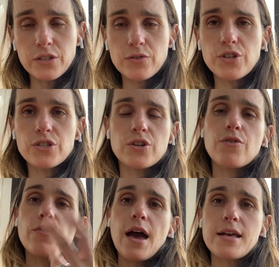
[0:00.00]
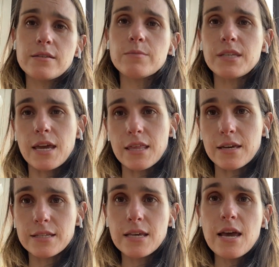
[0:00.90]
So just know, as I'm saying
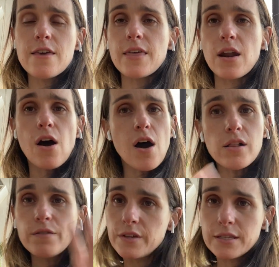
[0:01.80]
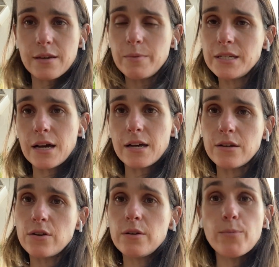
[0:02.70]
this, that all of this can be
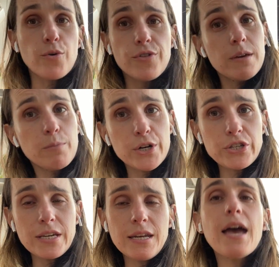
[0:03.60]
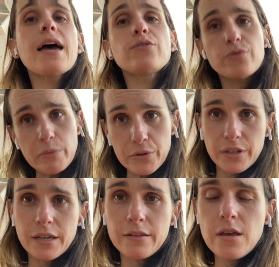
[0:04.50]
done both in person and
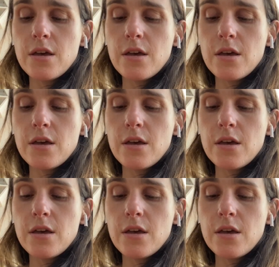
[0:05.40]
remotely.